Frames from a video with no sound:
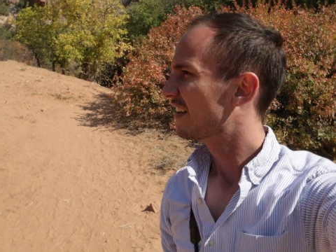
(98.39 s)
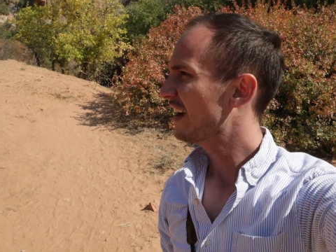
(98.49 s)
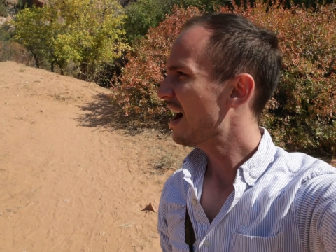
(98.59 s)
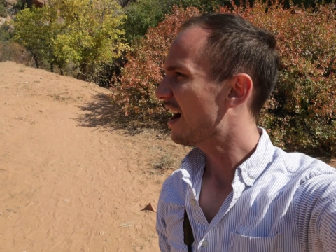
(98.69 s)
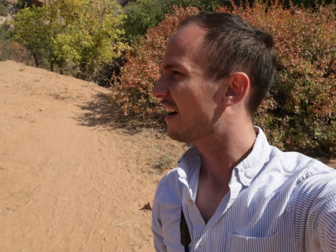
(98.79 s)

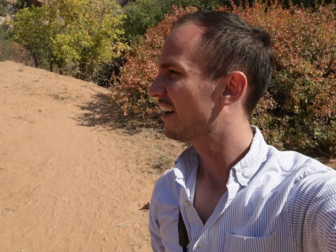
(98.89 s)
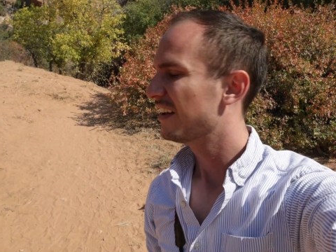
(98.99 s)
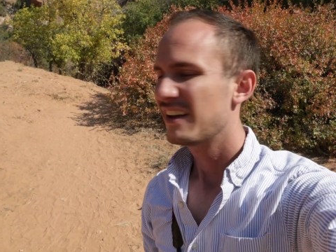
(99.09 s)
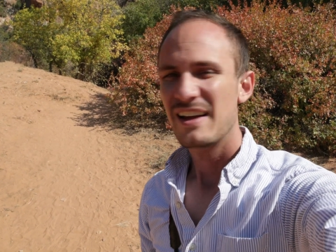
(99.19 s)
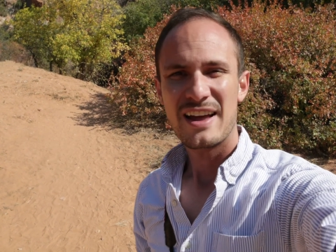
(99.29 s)
yeah,
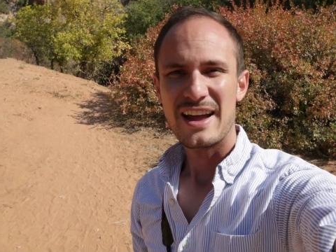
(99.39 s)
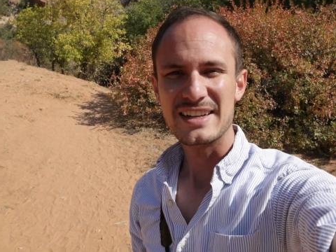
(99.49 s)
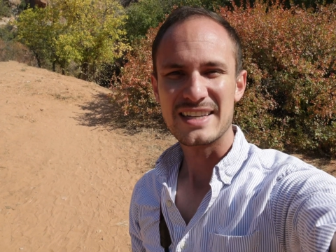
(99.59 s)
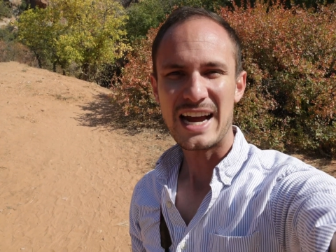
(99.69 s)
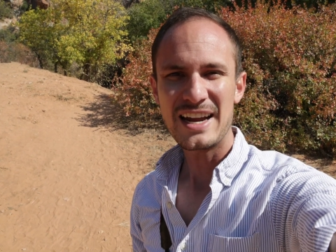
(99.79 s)

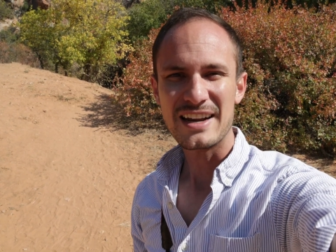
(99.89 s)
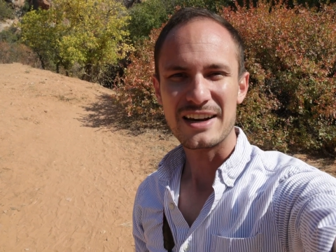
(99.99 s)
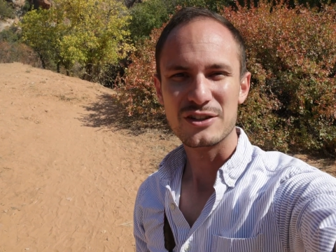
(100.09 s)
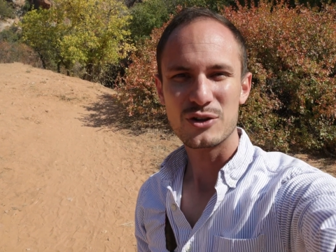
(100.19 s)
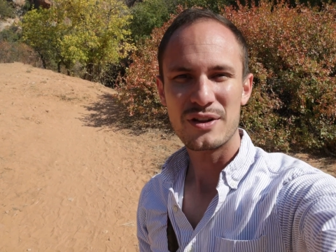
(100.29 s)
hang tight
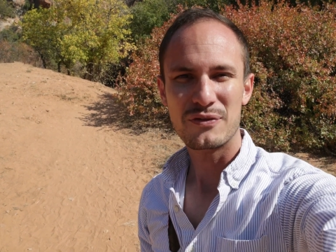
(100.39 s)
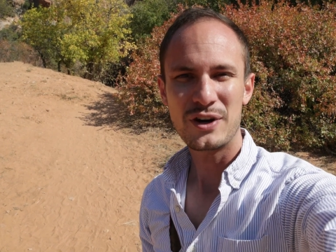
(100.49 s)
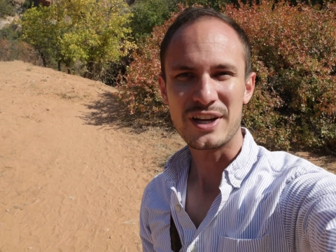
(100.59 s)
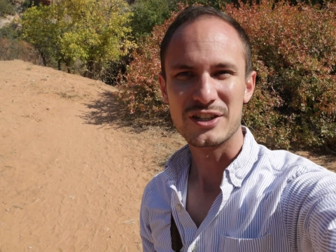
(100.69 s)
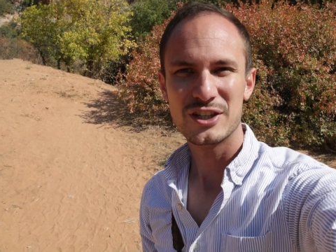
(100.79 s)
and enjoy the
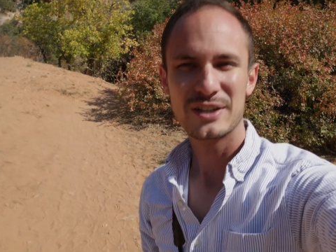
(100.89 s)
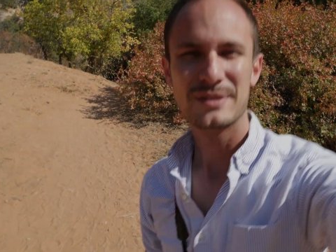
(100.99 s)
footage.